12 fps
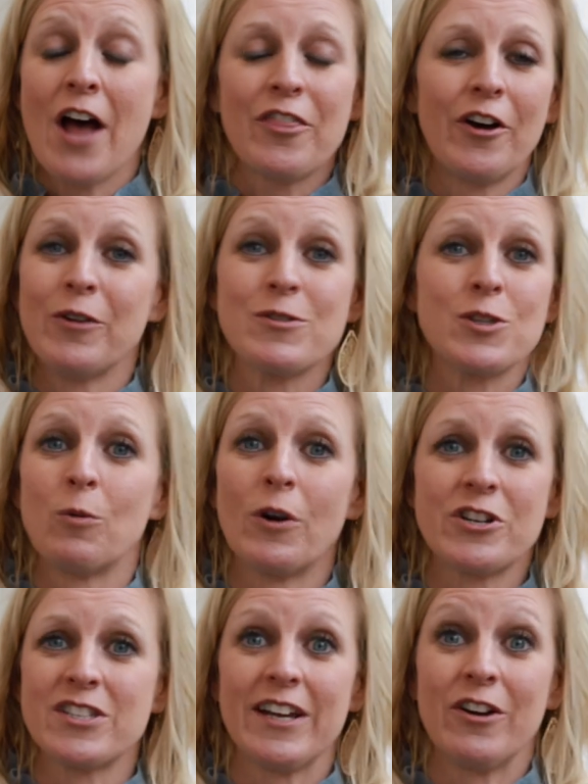I thought it was the
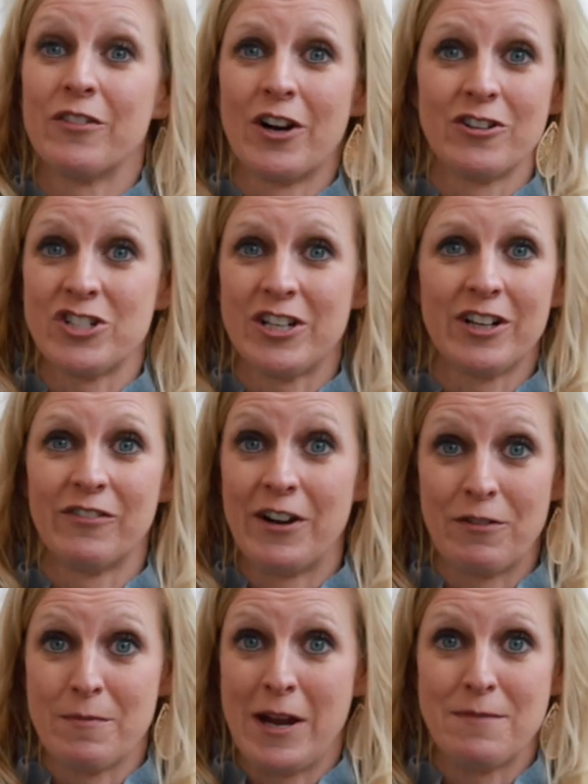worst thing on earth she could have
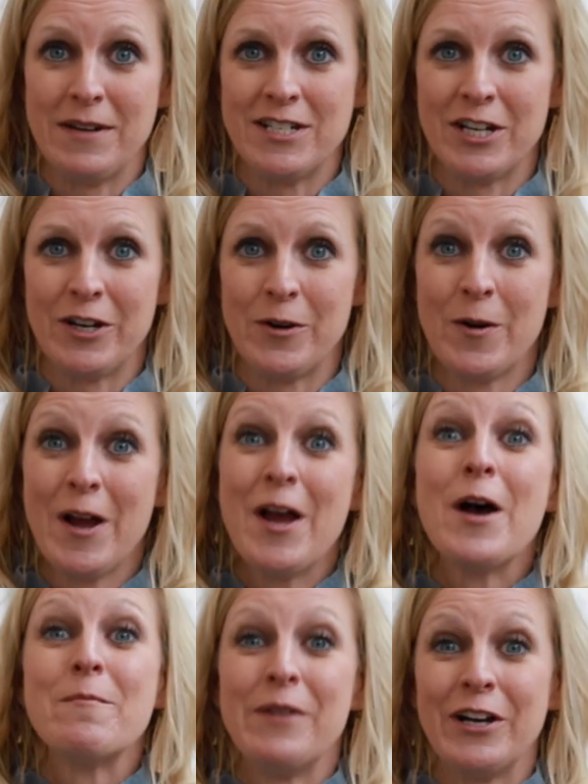ever made me do,
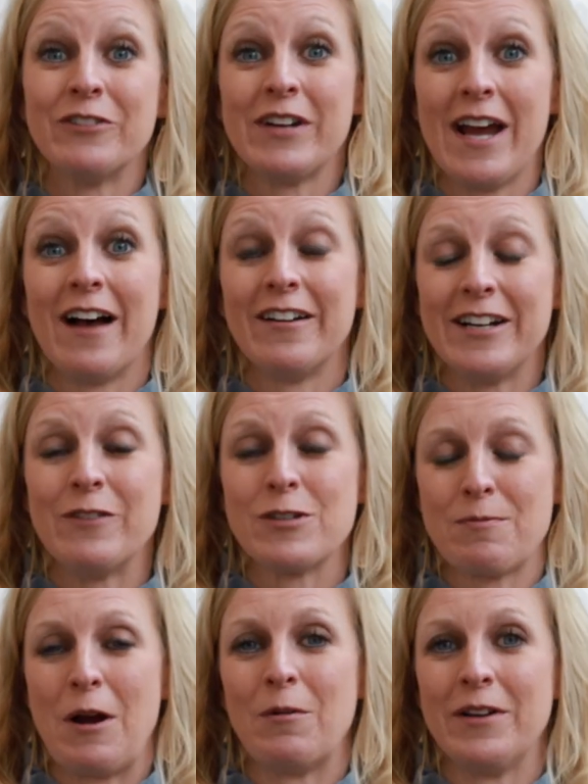but in reality, it
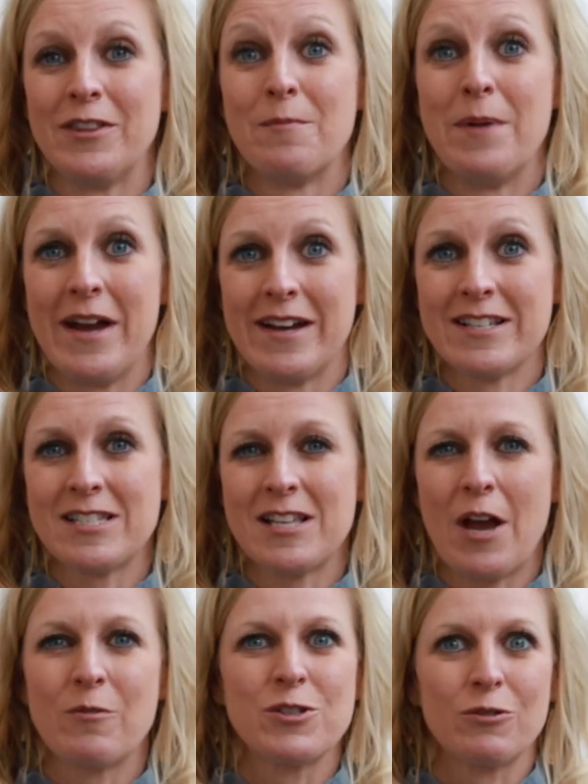was probably the best.
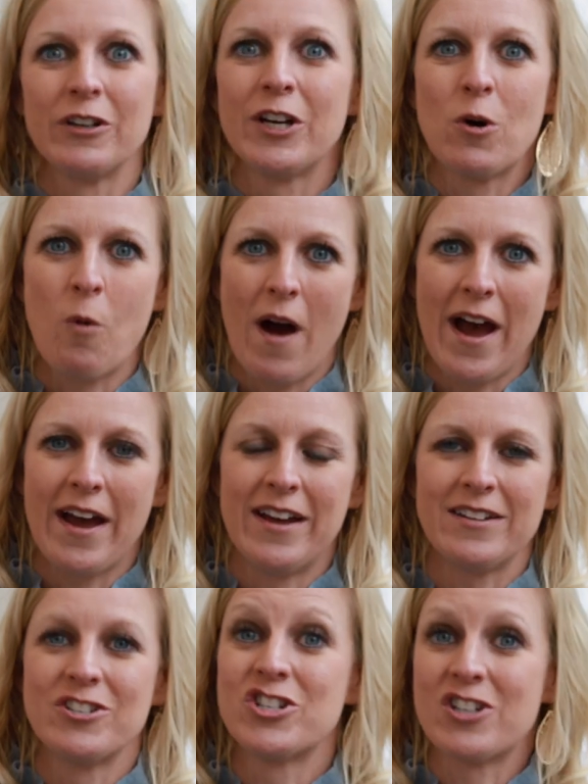I was a really
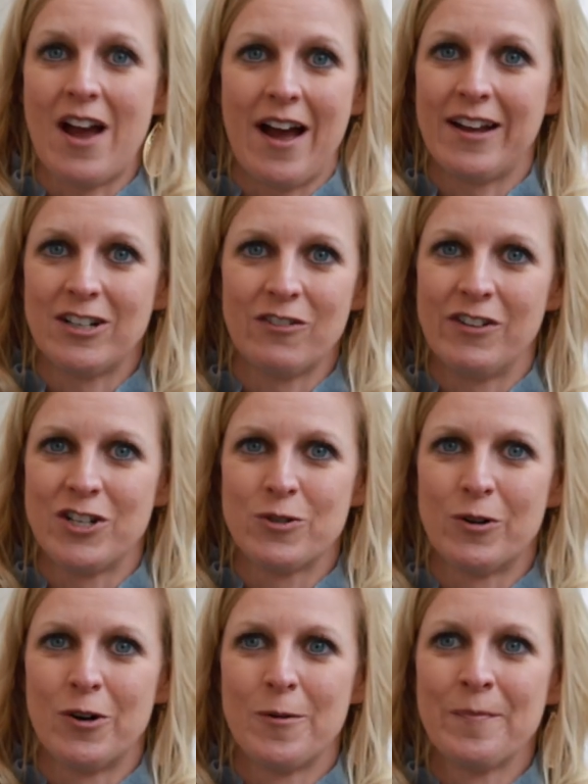quiet and shy
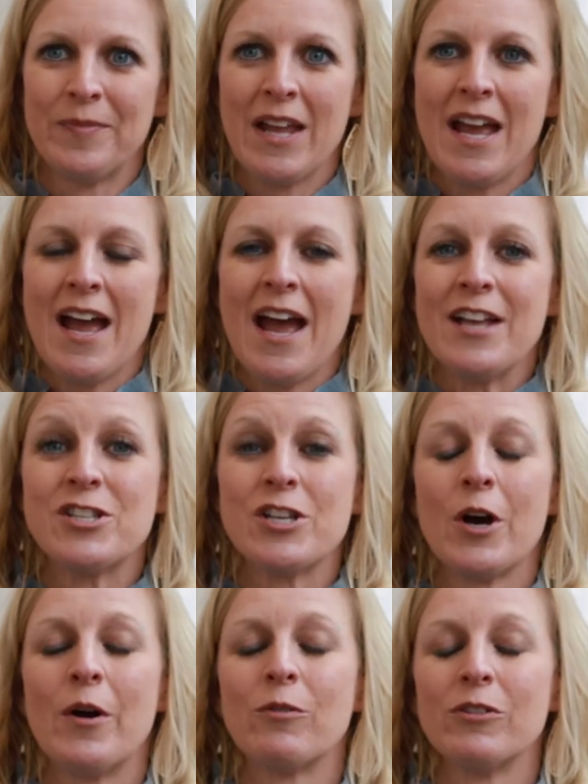individual, and
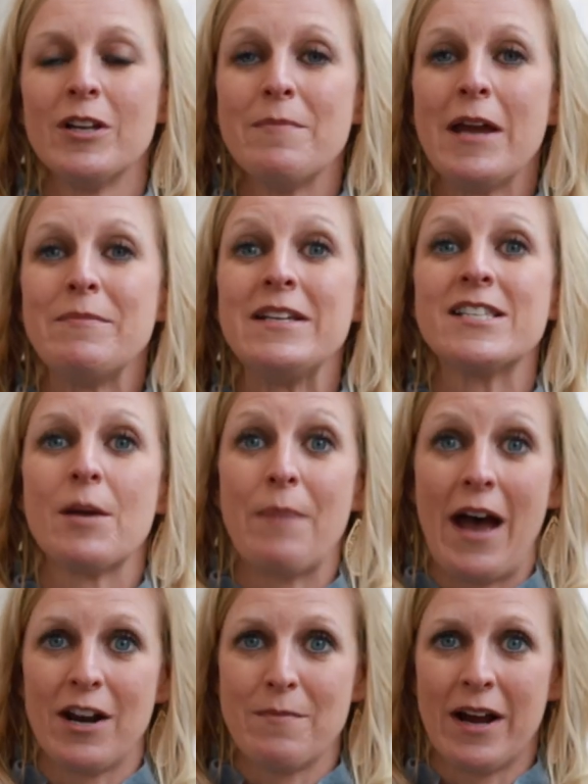so it really made me step
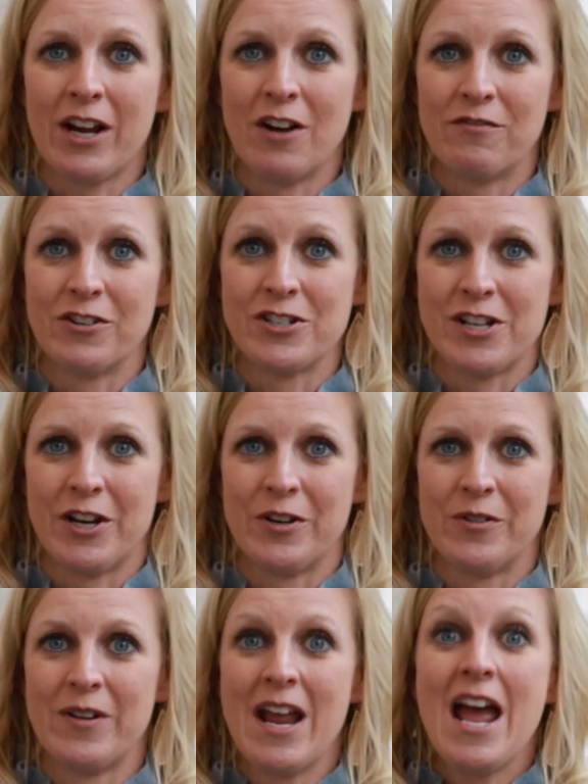out of my comfort
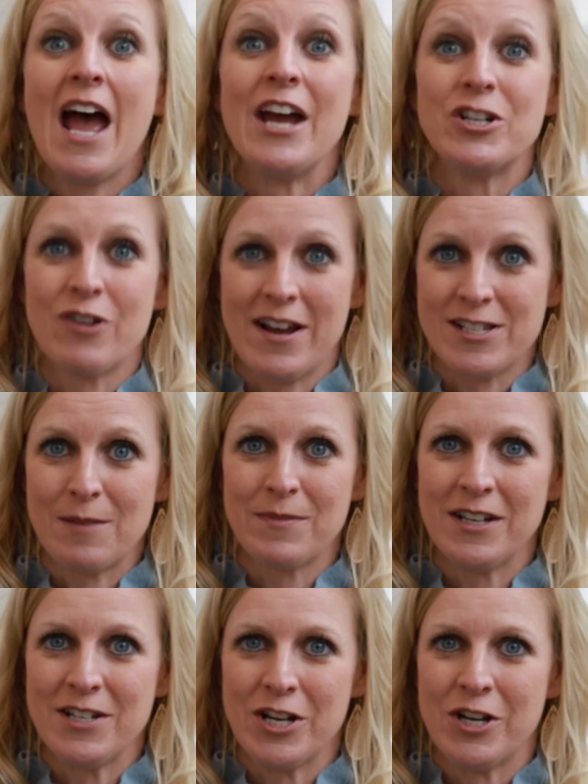zone and try
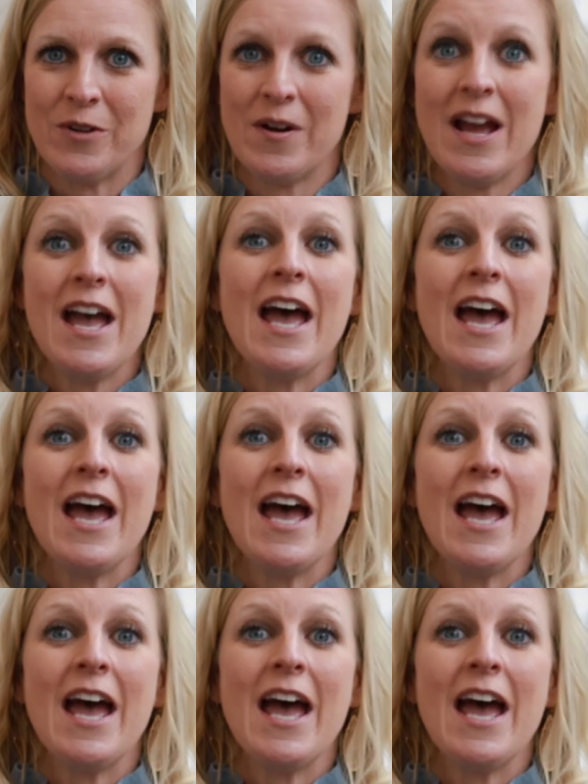something new.